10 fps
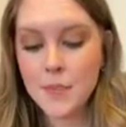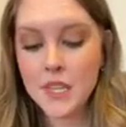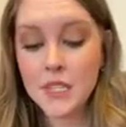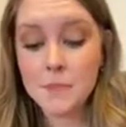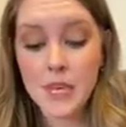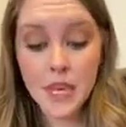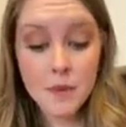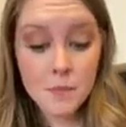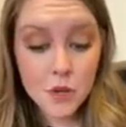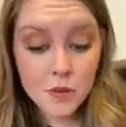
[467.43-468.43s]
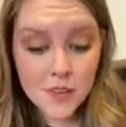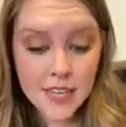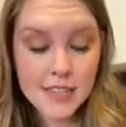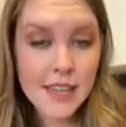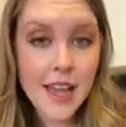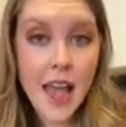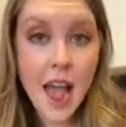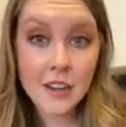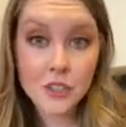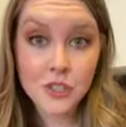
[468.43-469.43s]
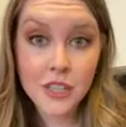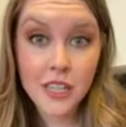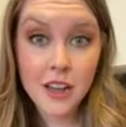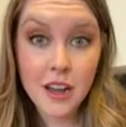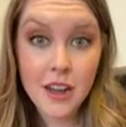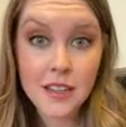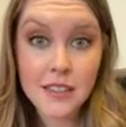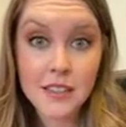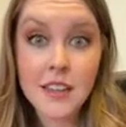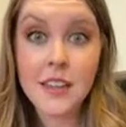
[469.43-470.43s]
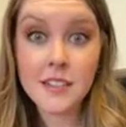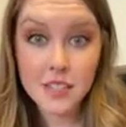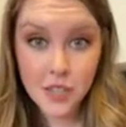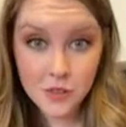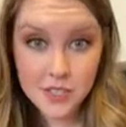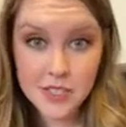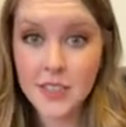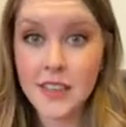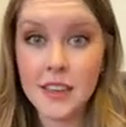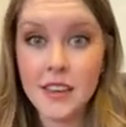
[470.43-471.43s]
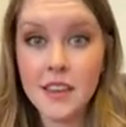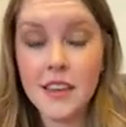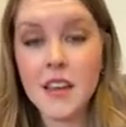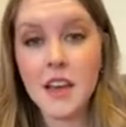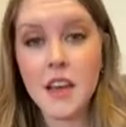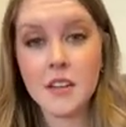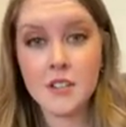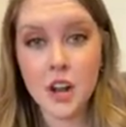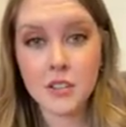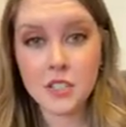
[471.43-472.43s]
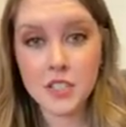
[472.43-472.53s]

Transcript: Speaking of movies, I actually got to go see Dr.